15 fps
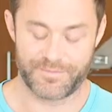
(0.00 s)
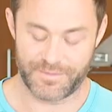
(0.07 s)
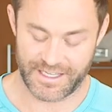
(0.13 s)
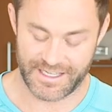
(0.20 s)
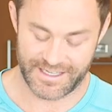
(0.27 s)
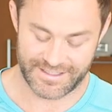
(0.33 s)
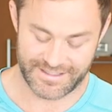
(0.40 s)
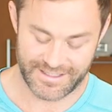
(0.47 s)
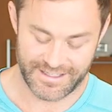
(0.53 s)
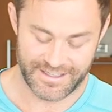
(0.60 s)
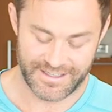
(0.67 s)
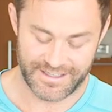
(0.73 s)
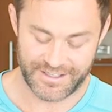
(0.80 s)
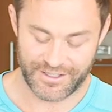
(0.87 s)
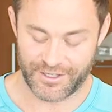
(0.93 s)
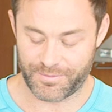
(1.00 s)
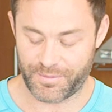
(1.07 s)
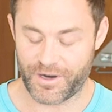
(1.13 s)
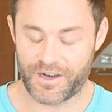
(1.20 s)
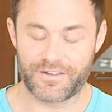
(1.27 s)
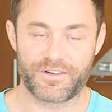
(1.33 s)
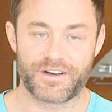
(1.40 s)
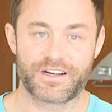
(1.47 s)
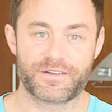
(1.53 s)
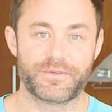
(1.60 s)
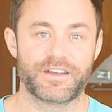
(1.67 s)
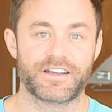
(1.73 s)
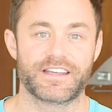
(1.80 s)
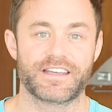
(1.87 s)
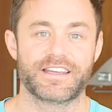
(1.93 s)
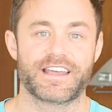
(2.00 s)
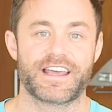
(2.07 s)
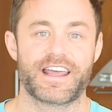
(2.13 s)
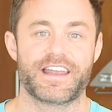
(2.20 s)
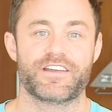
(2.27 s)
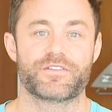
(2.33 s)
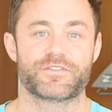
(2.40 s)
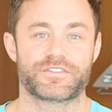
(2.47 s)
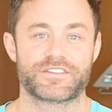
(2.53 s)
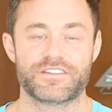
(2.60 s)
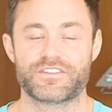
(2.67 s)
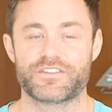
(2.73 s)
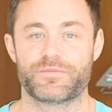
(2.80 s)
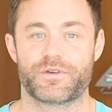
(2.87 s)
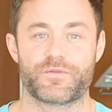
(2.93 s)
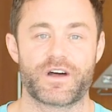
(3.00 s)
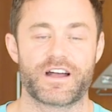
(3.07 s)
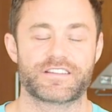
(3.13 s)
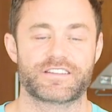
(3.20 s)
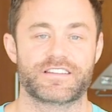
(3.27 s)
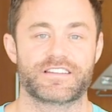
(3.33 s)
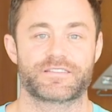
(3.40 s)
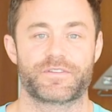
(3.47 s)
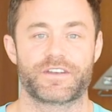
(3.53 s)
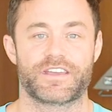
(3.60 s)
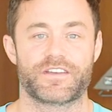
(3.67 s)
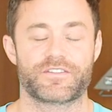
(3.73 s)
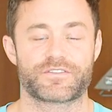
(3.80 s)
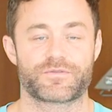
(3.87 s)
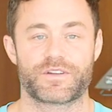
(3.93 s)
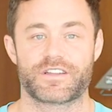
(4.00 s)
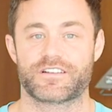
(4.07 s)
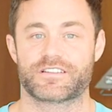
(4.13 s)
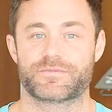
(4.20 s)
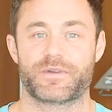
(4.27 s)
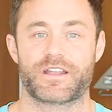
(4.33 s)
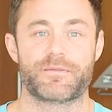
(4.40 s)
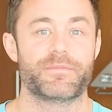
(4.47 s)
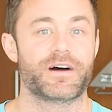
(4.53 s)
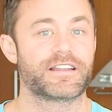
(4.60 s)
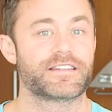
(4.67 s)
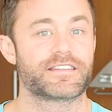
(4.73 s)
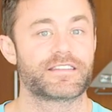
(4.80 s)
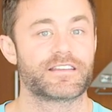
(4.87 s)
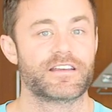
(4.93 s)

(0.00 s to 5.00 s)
Because you're part of our community, and I know since you've been watching these videos, whether it's been a month